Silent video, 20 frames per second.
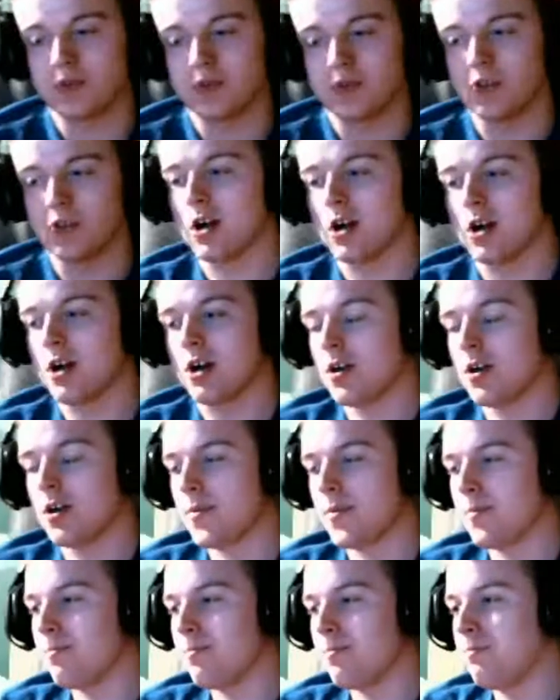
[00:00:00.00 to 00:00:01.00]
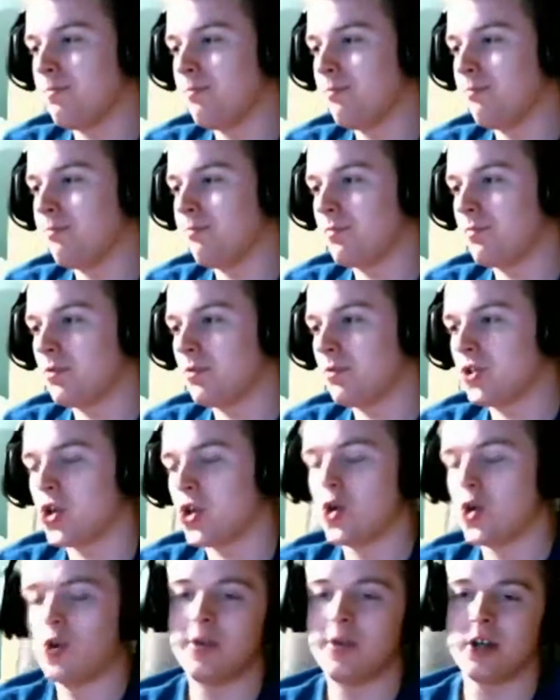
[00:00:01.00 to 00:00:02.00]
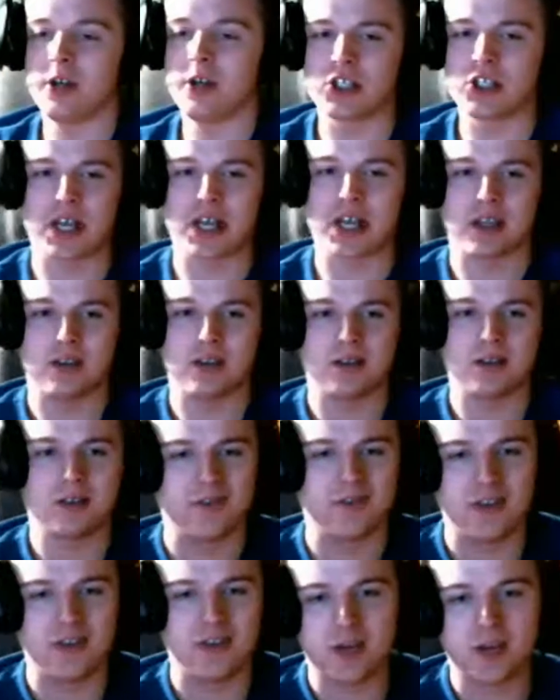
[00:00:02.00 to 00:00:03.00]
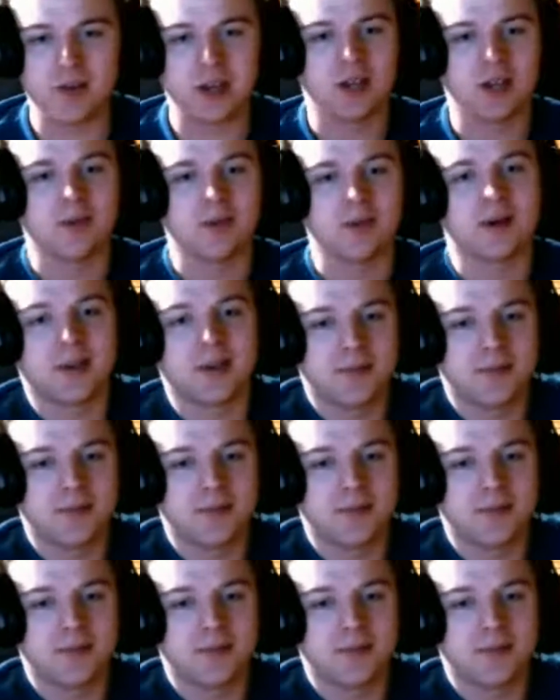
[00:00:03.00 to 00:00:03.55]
So who would be your second if you had to pick anybody?